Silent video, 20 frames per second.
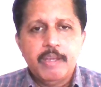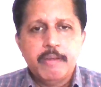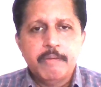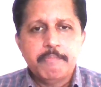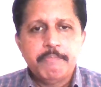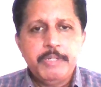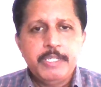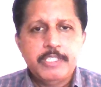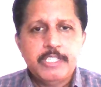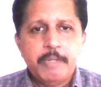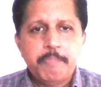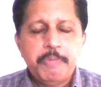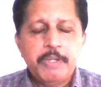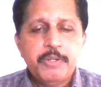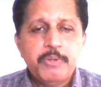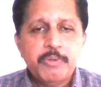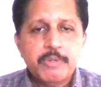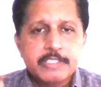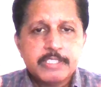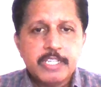BJP
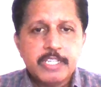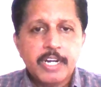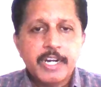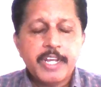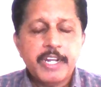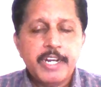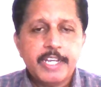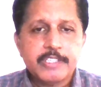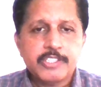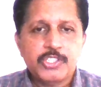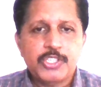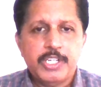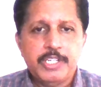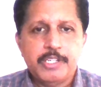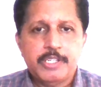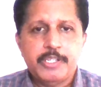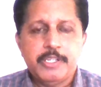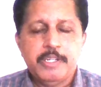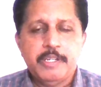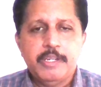to a certain
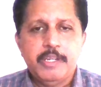extent,